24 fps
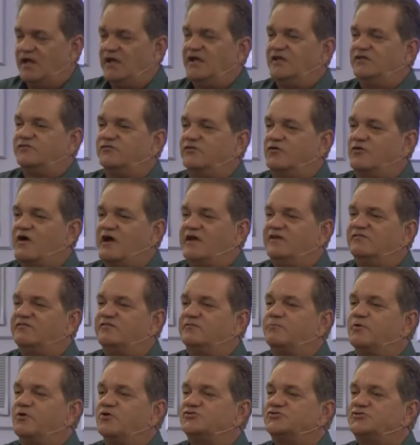It's
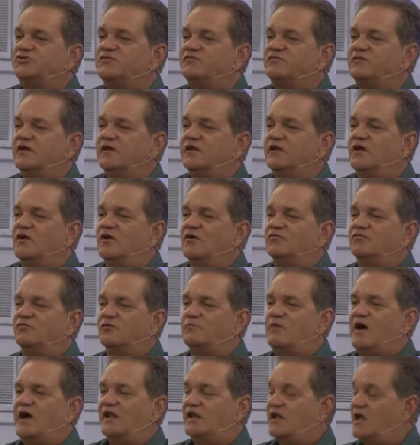Christ purchased it.
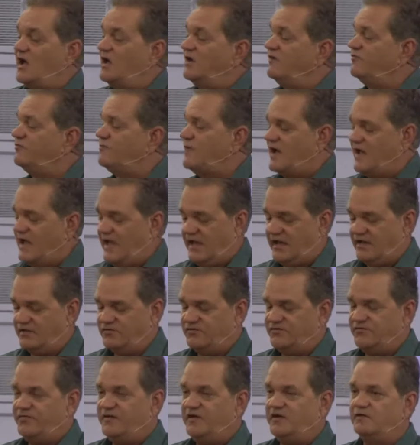So my life, my
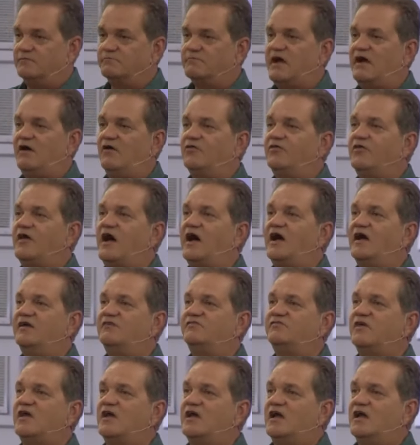hands, feet, mouth,
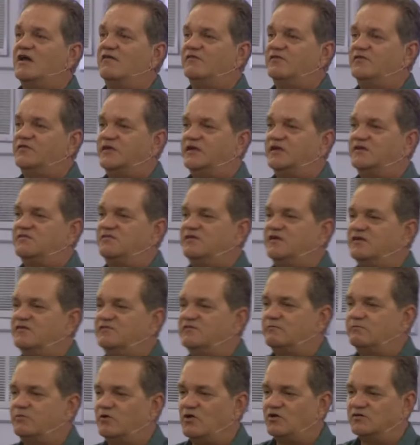eyes, everything is
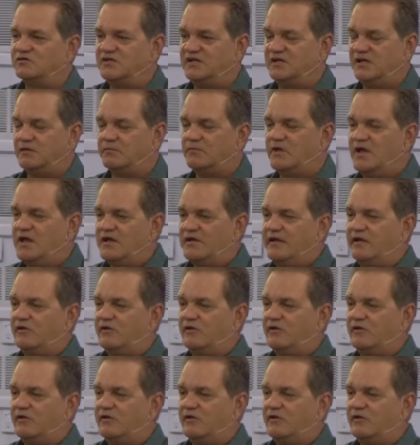His. I belong to Him.